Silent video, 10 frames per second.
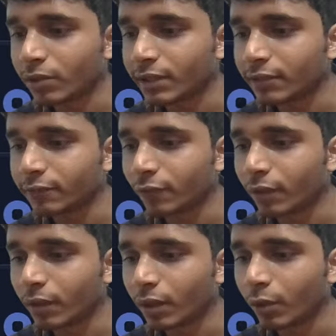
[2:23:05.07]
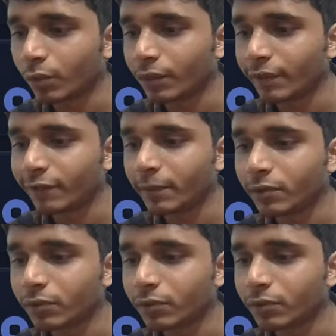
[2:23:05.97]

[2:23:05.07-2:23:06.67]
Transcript: logic for how it will be